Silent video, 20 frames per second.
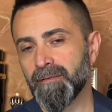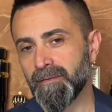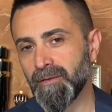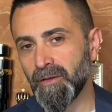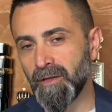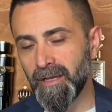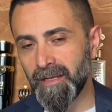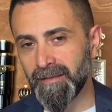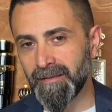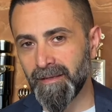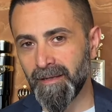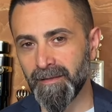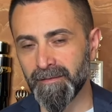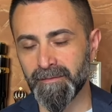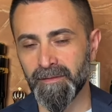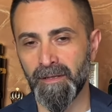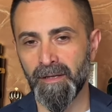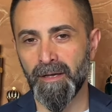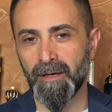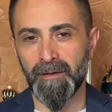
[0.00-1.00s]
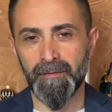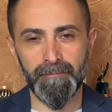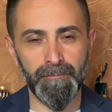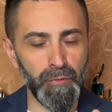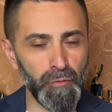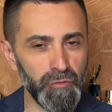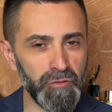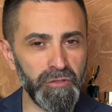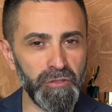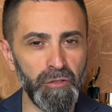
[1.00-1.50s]
you get the, the
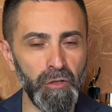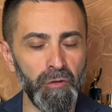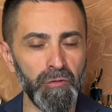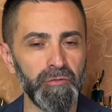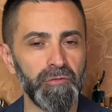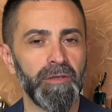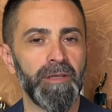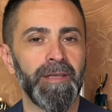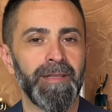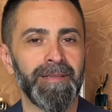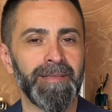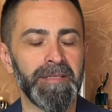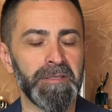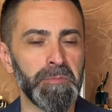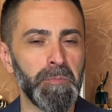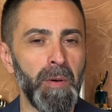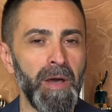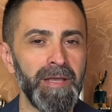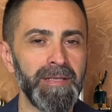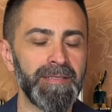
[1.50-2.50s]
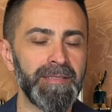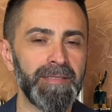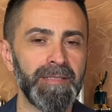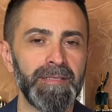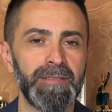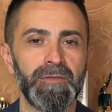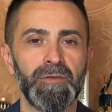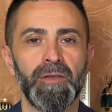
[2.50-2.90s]
boozy note, you get the spices,